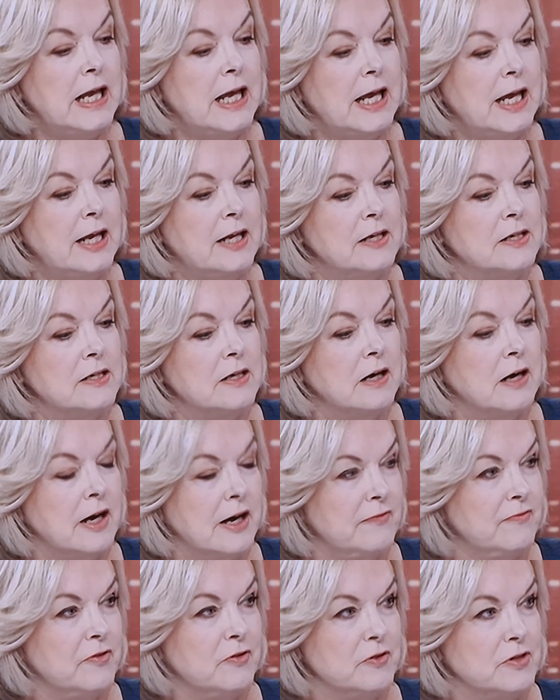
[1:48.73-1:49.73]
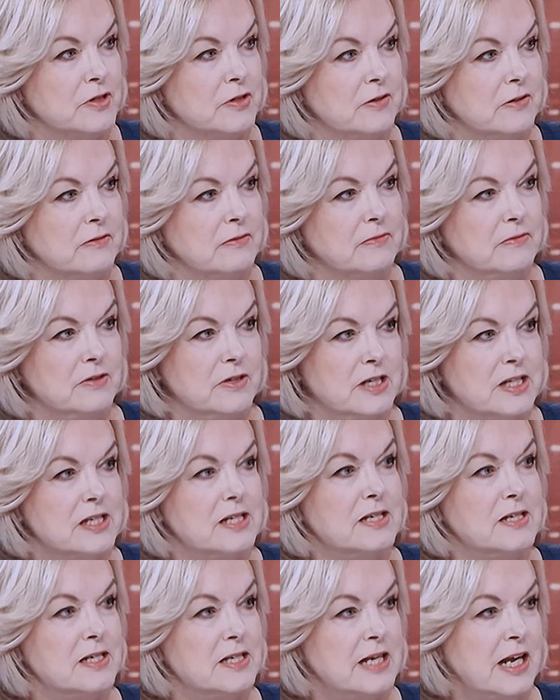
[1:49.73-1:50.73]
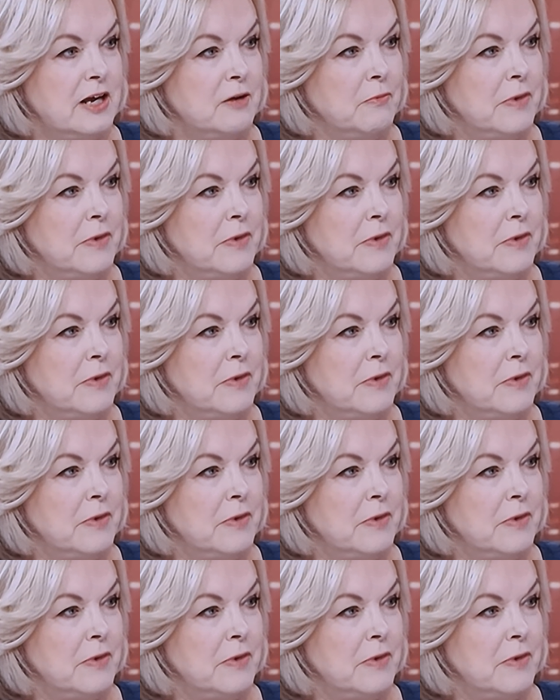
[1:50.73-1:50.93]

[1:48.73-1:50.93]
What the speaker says: and I've got to just stay.